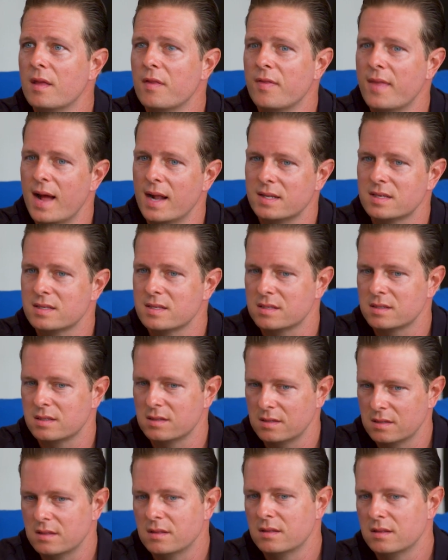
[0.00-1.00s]
That's
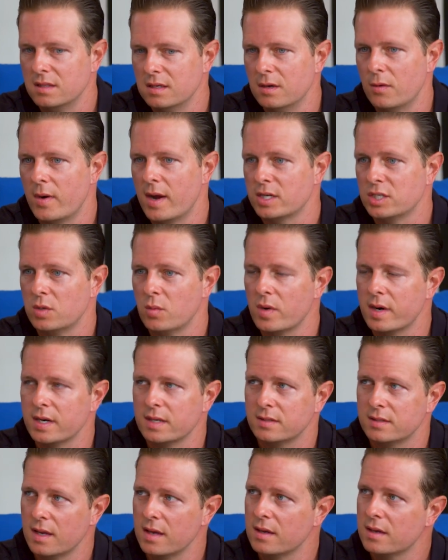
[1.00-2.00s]
the direction we're gonna
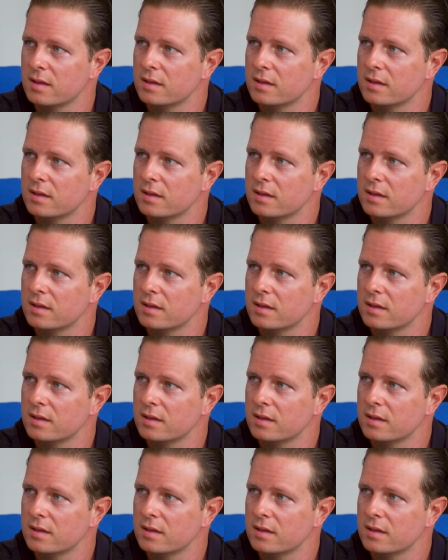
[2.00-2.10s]
take.